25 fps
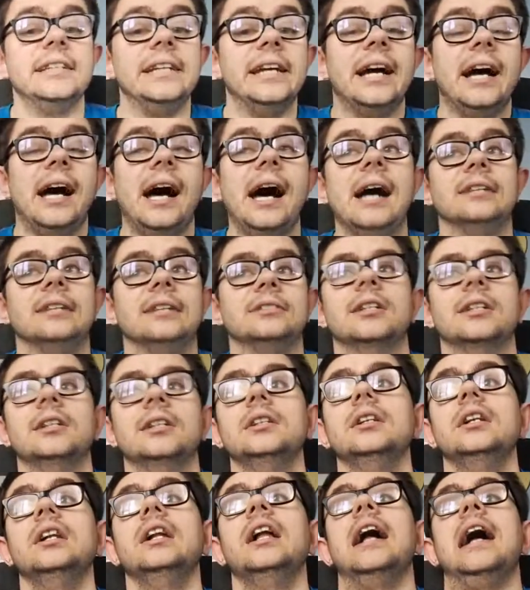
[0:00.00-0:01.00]
it has,
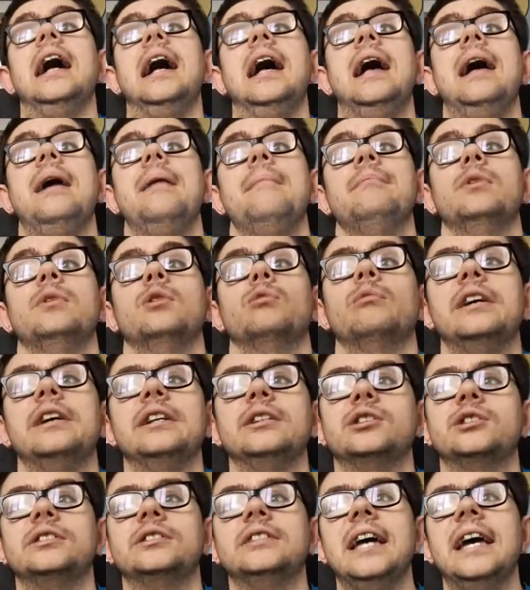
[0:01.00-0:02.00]

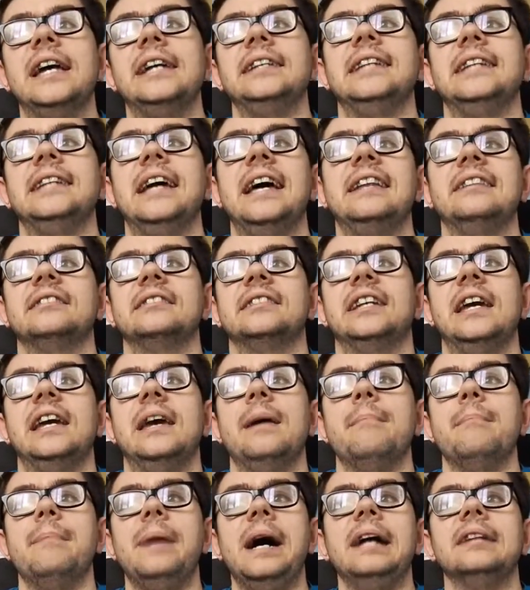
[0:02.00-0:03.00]
which they then
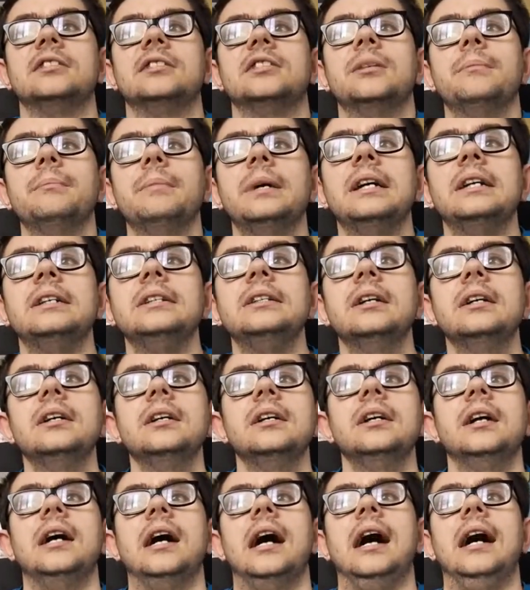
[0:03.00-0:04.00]
came back to me,
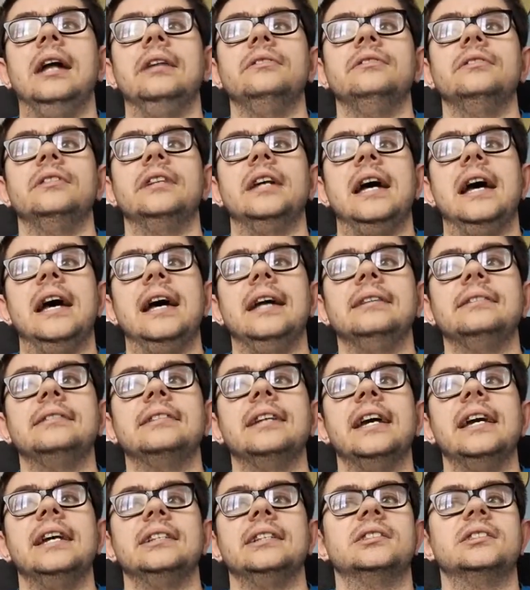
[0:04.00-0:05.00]
and
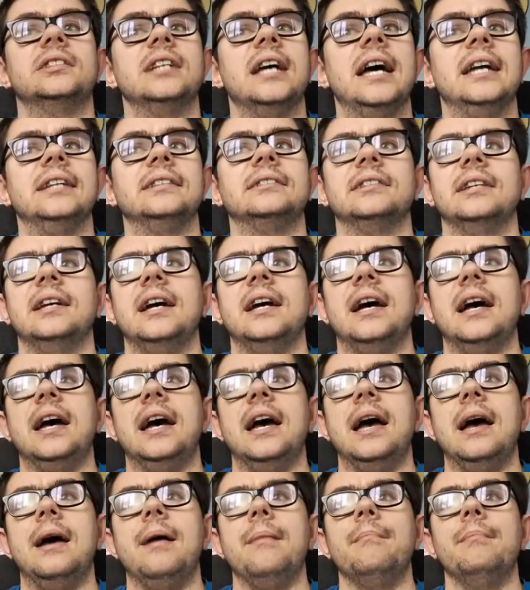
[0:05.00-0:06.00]
they
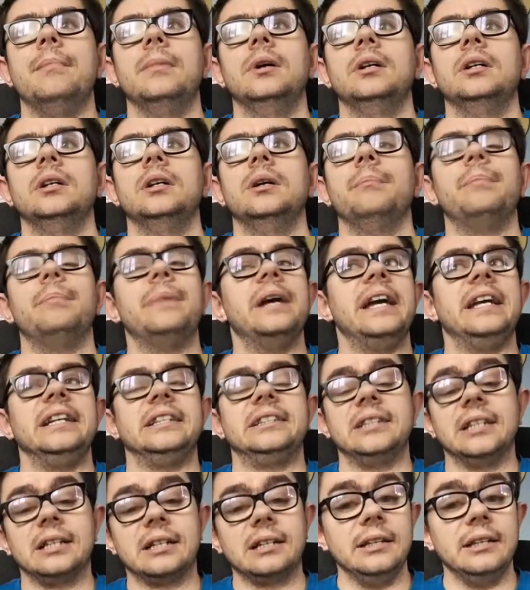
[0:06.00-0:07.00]
said,
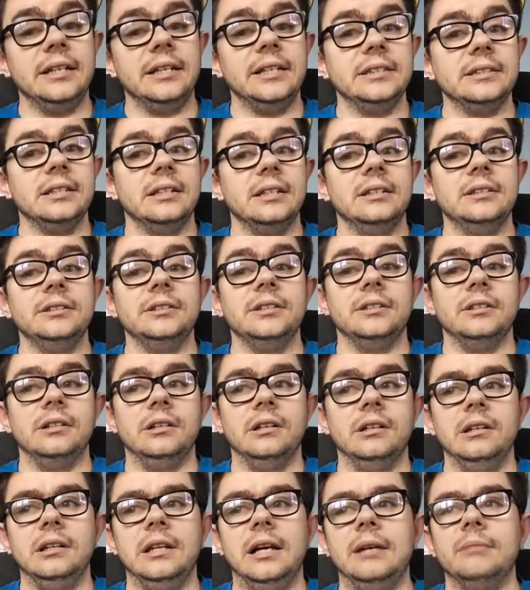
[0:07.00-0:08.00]
basically that,
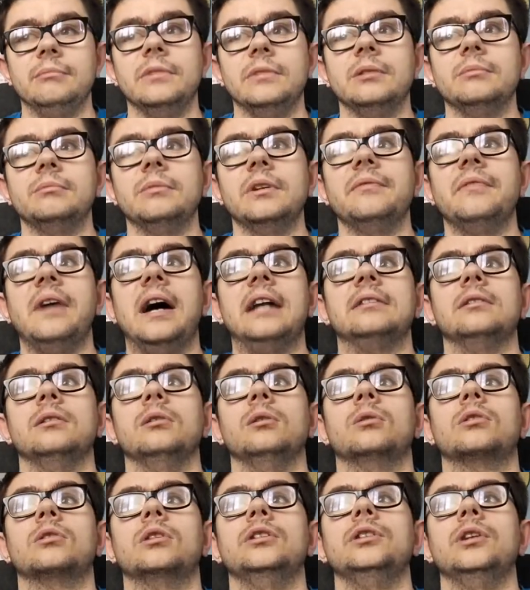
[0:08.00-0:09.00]
like, we've had a
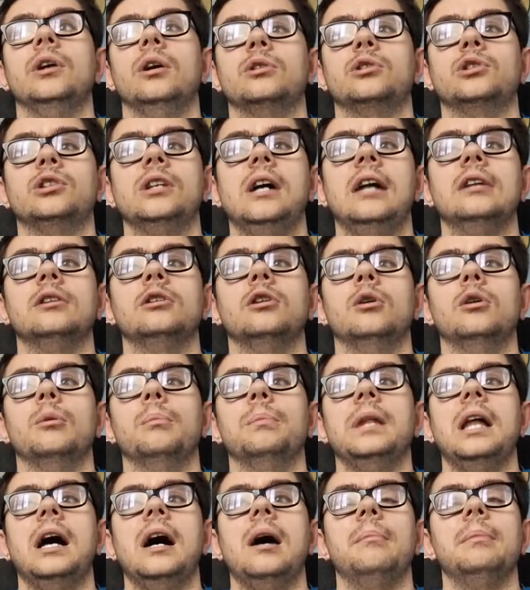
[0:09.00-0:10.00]
look at your channel,
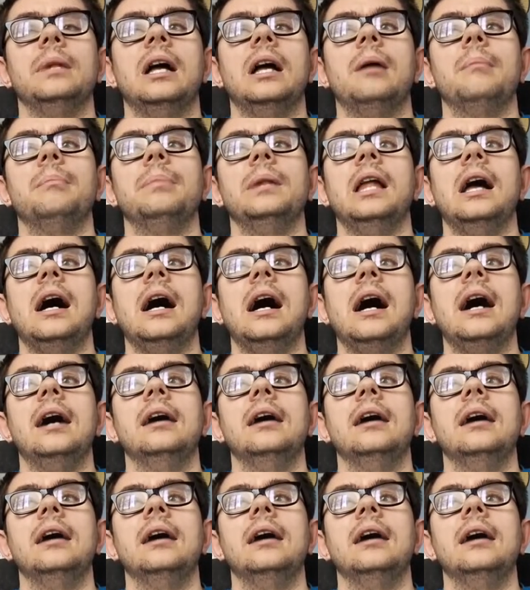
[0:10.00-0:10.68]
blah, blah, blah.